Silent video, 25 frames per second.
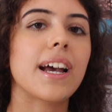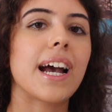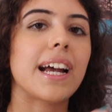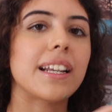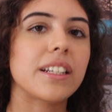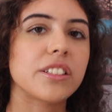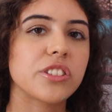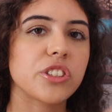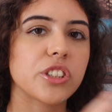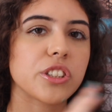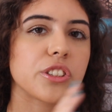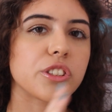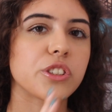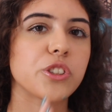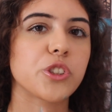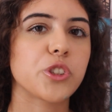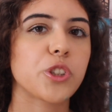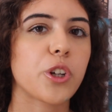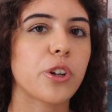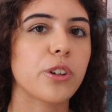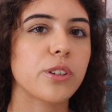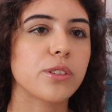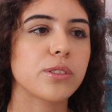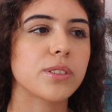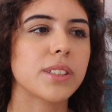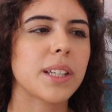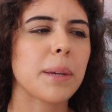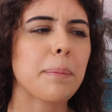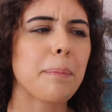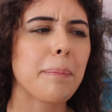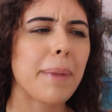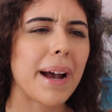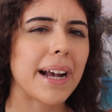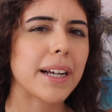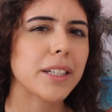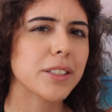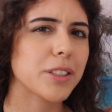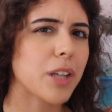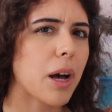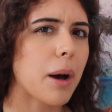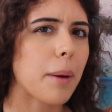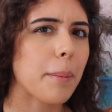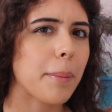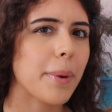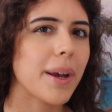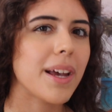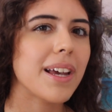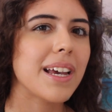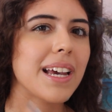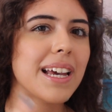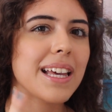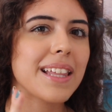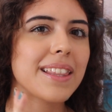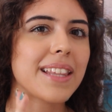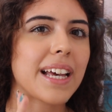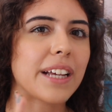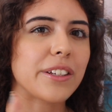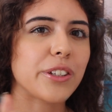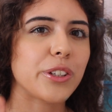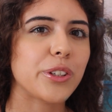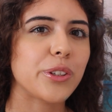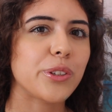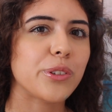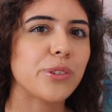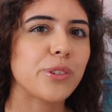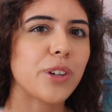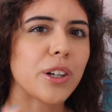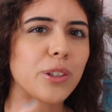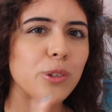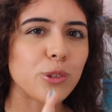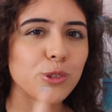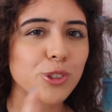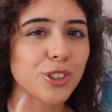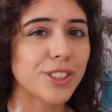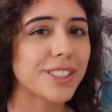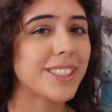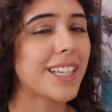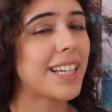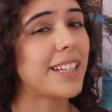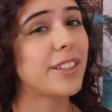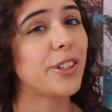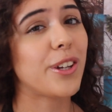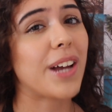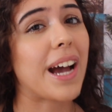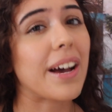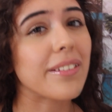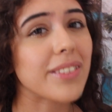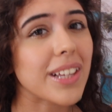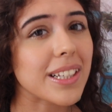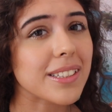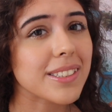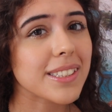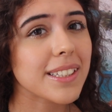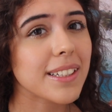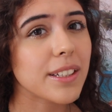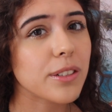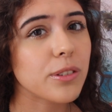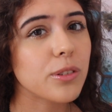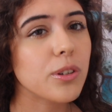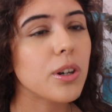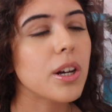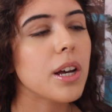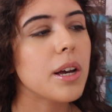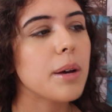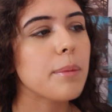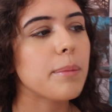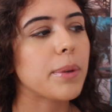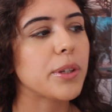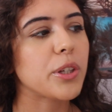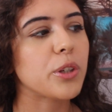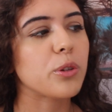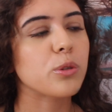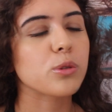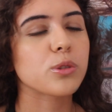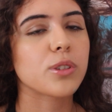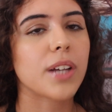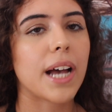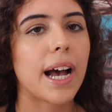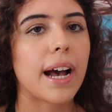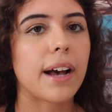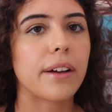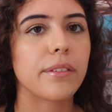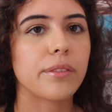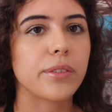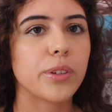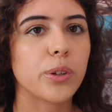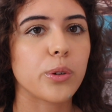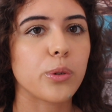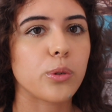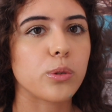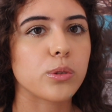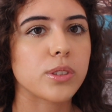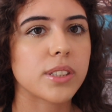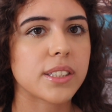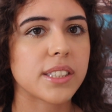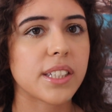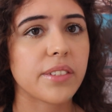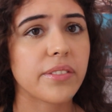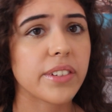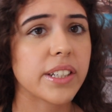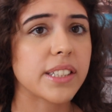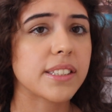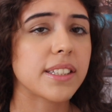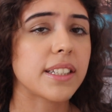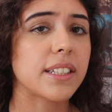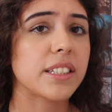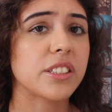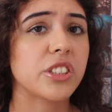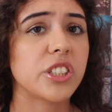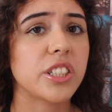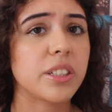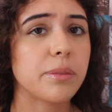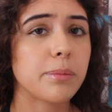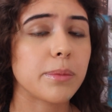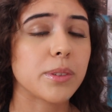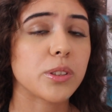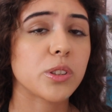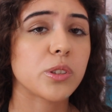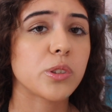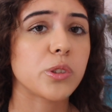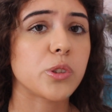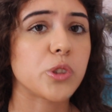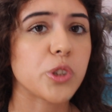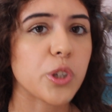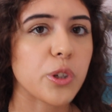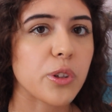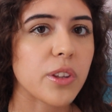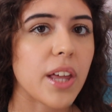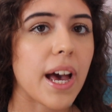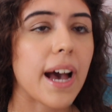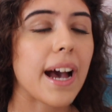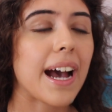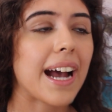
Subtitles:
And it just shows, it backs up that you are not just saying you have that skill, but you also have your certificates and achievements to show that.